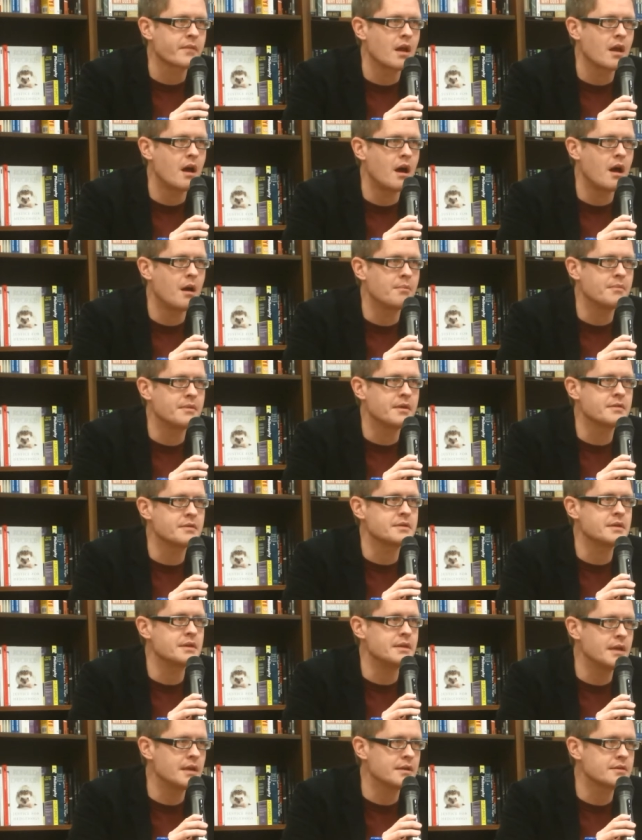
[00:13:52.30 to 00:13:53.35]
Um, there's
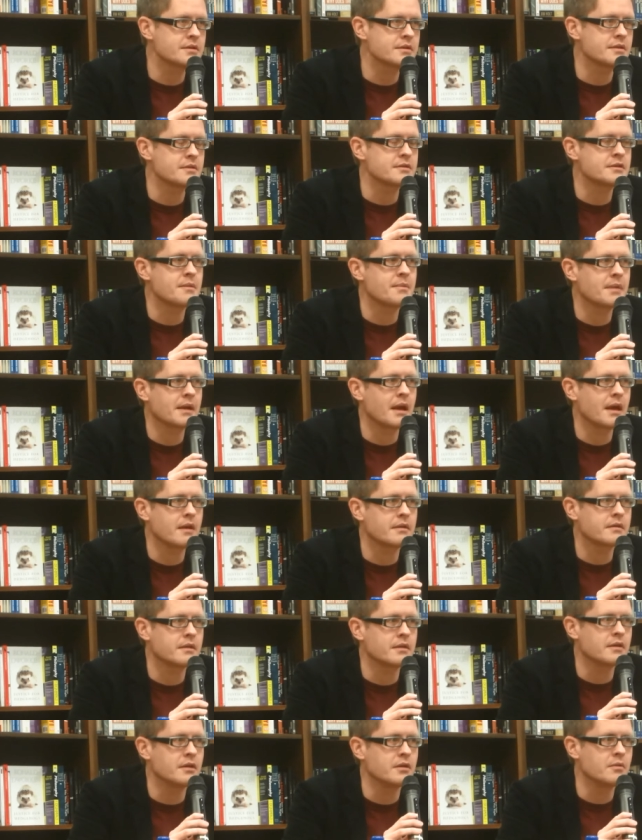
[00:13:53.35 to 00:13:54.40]
a niche, there's something out
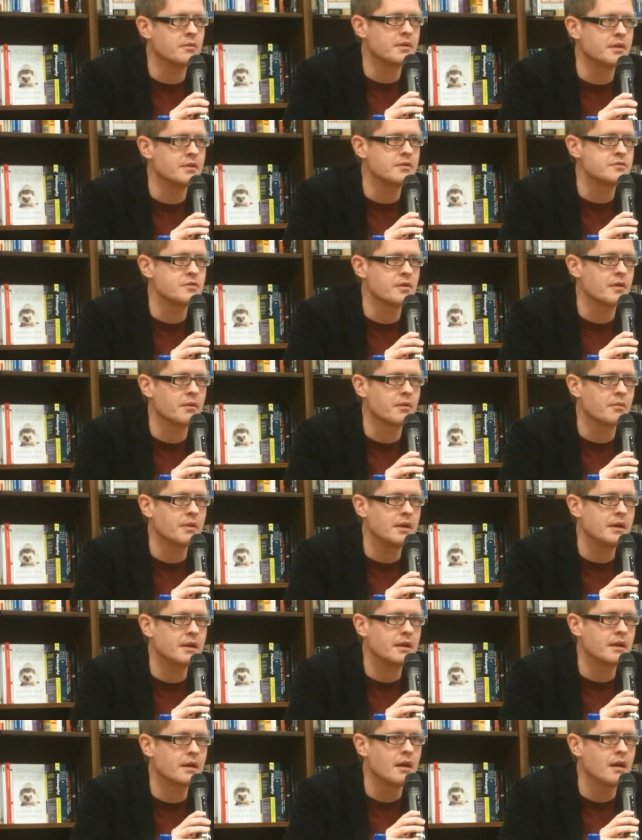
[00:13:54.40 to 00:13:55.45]
there that you would enjoy
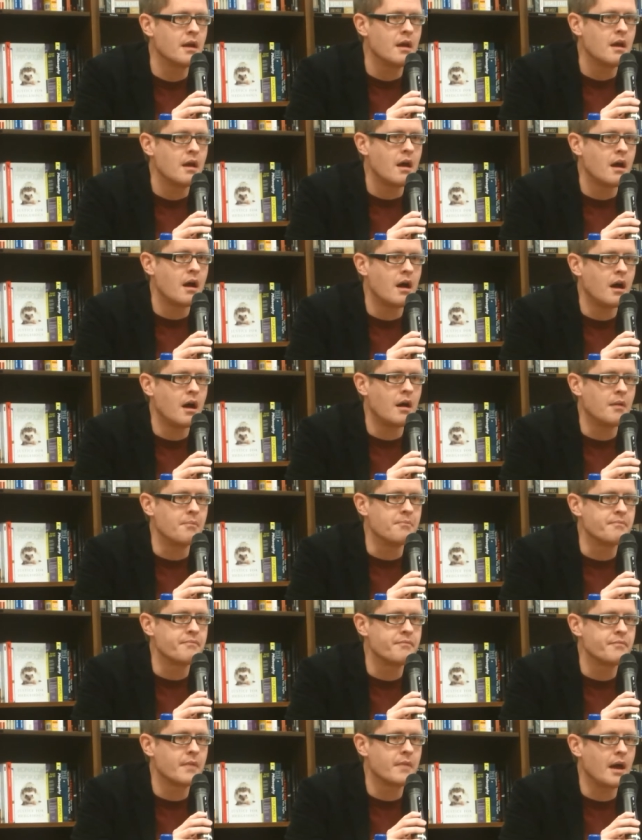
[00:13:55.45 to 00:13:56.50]
reading.
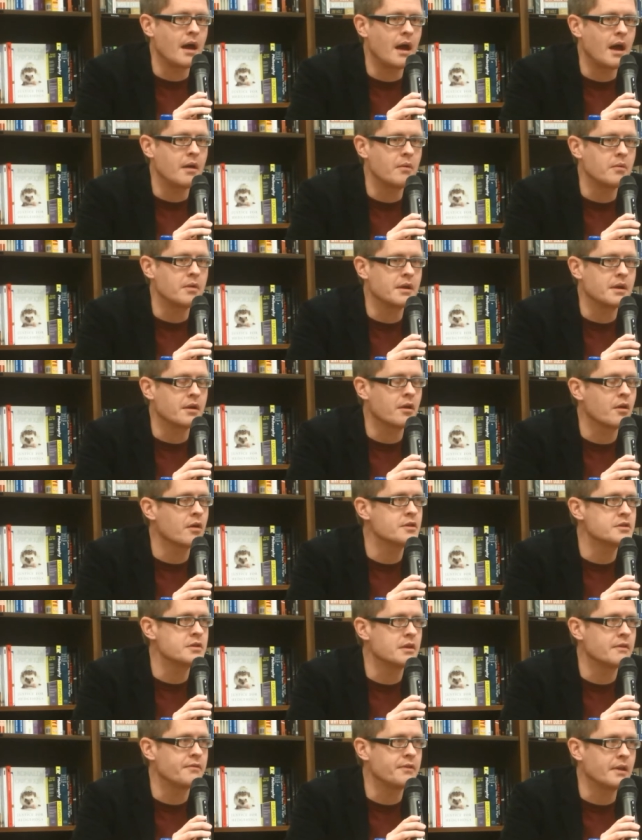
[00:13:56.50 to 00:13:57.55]
Um, I would
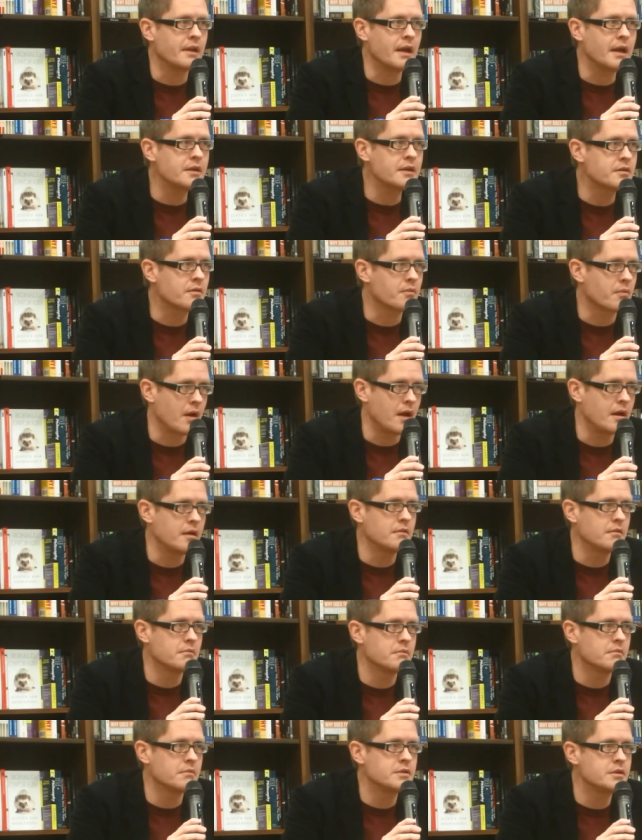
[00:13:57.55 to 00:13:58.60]
encourage you, if you like to write,
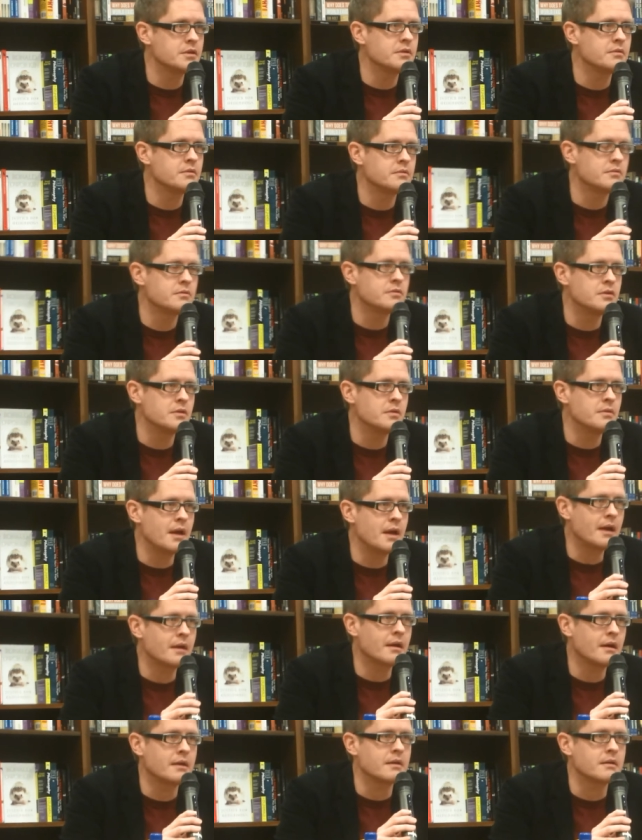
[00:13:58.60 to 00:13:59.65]
to do
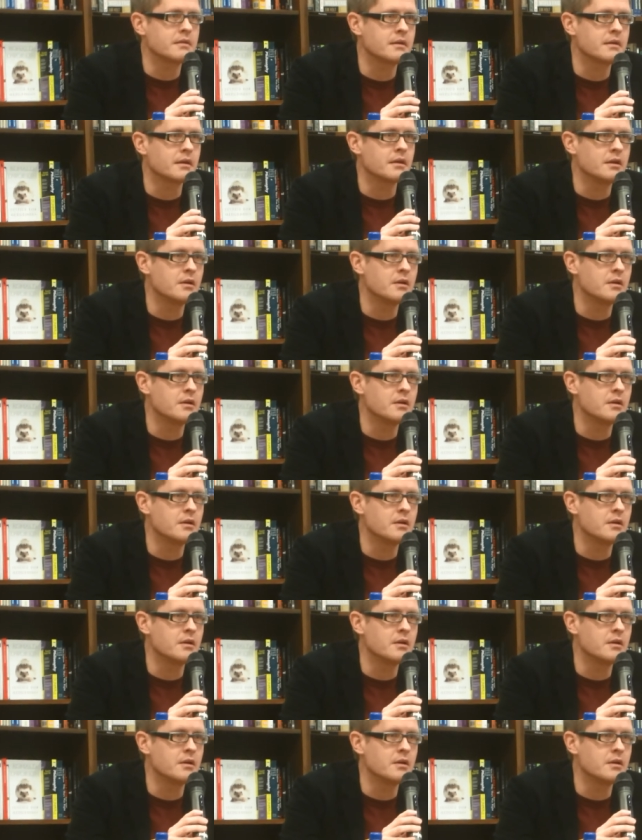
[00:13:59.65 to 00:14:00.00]
that kind of thing.